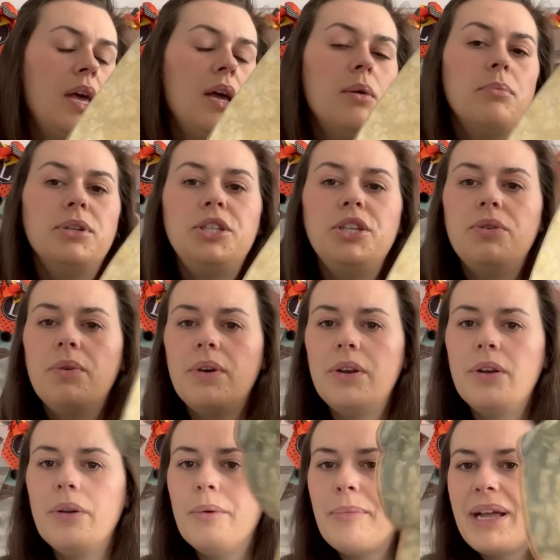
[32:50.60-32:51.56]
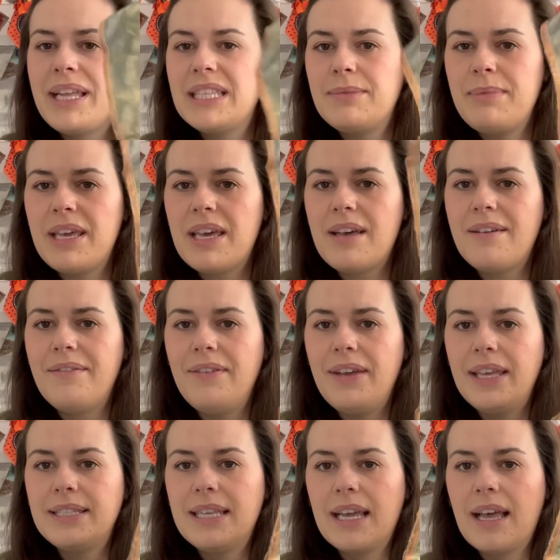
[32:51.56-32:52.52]
But you know what it reminds me of?
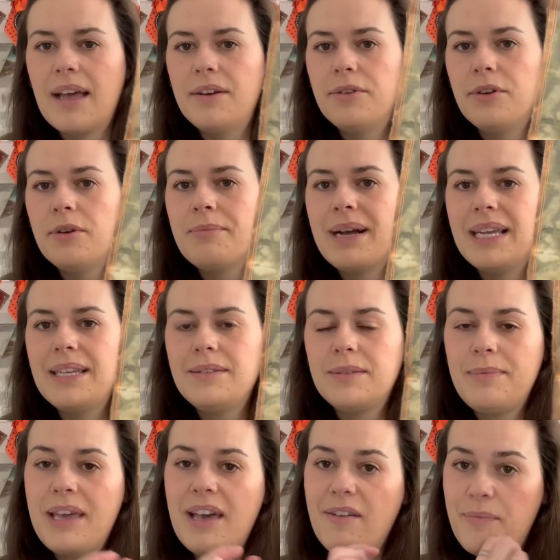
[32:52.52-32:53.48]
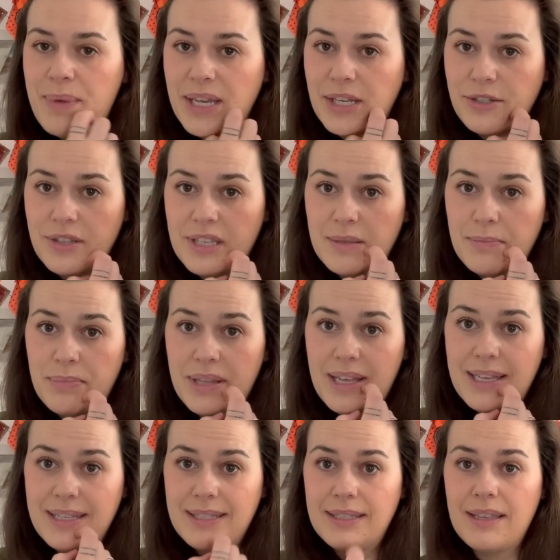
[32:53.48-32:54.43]
Is it kind of reminds me of Picture This
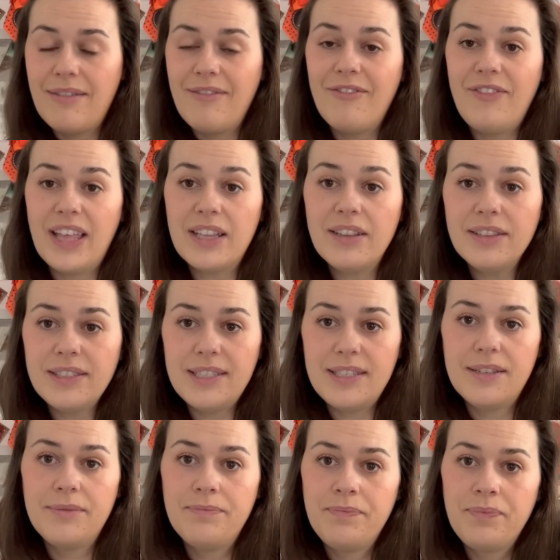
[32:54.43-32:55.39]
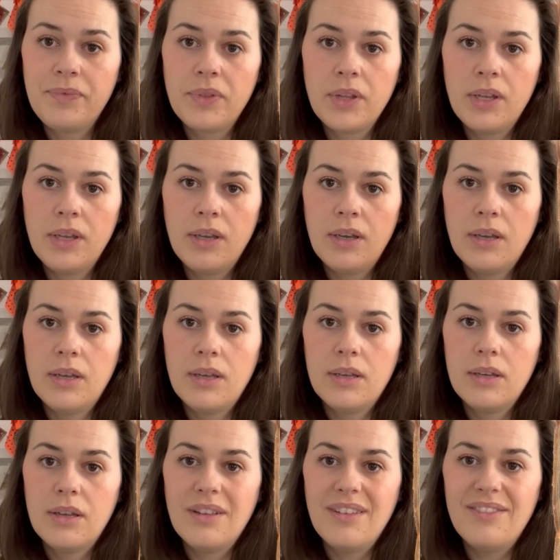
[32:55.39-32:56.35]
Plus Velt.
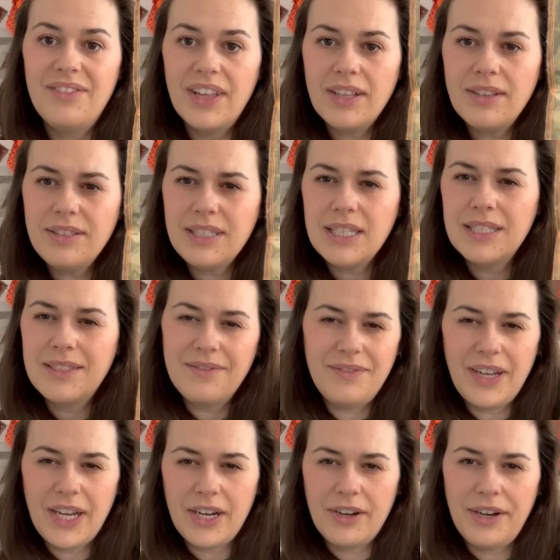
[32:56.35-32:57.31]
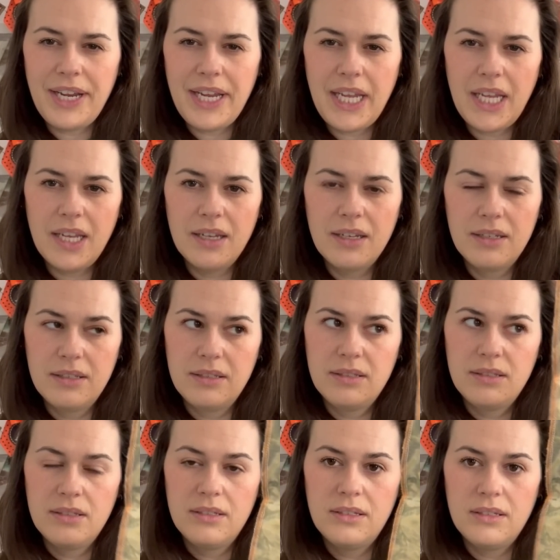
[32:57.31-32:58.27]
Velt is very
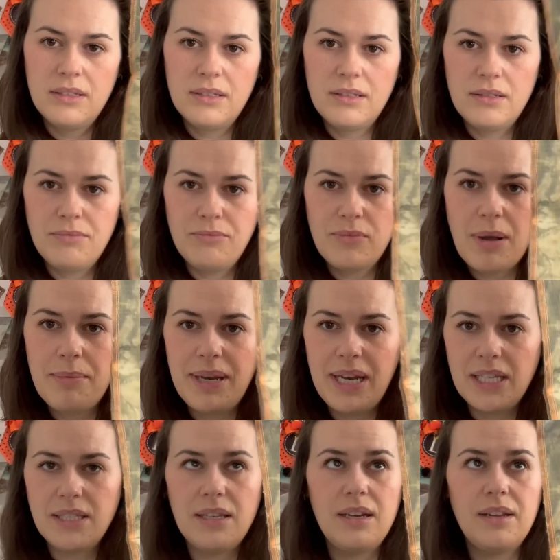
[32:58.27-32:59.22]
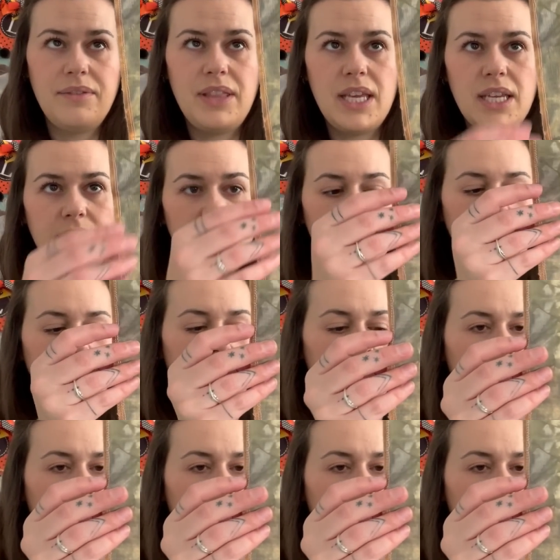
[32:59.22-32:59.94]
reminiscent of this.